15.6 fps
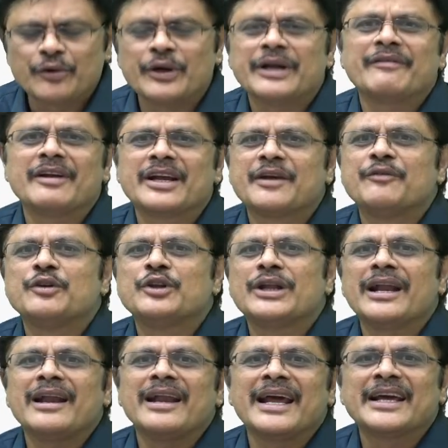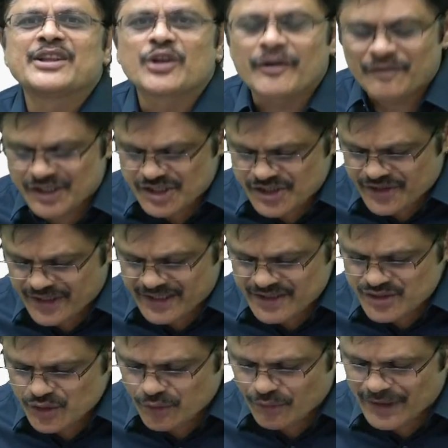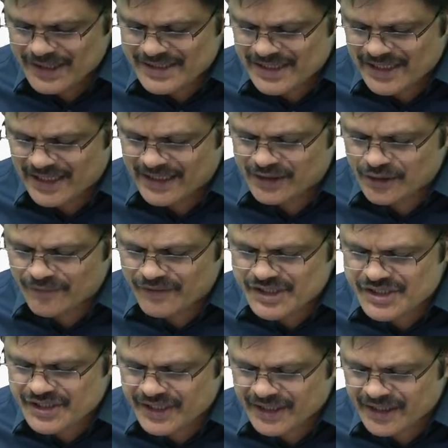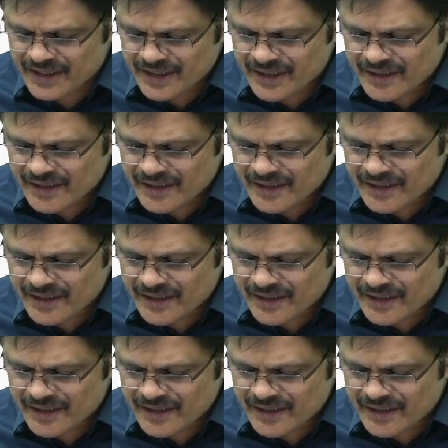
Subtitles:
It will give you the length of the string. So what is the length of the string?